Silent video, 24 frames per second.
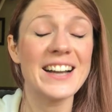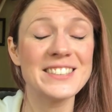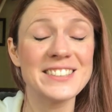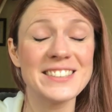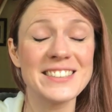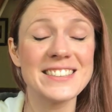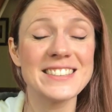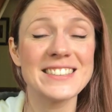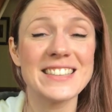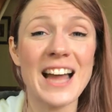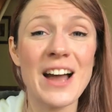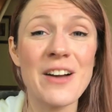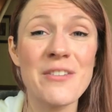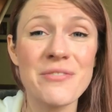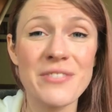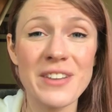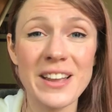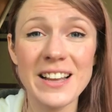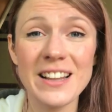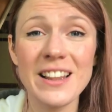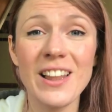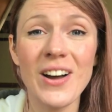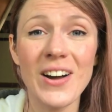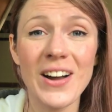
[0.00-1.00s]
I just, I
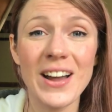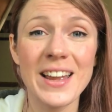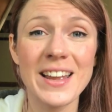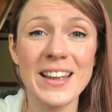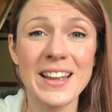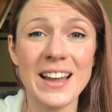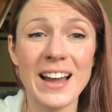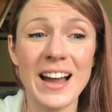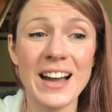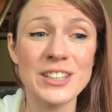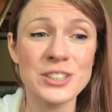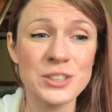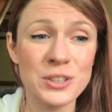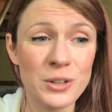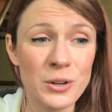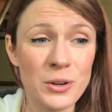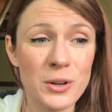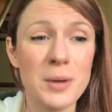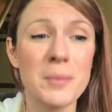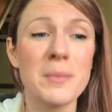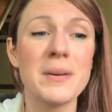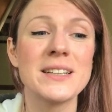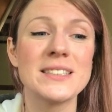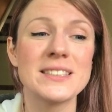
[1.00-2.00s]
feel like I should
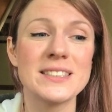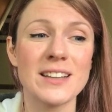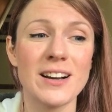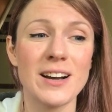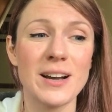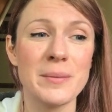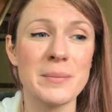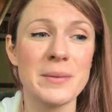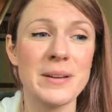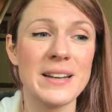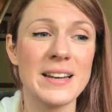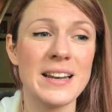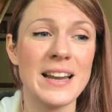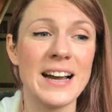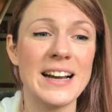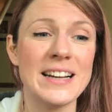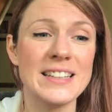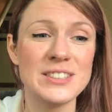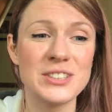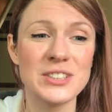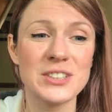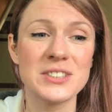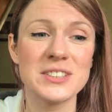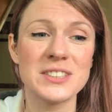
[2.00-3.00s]
look at my assignment
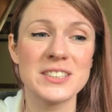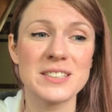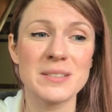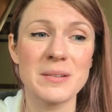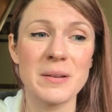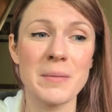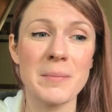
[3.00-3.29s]
and just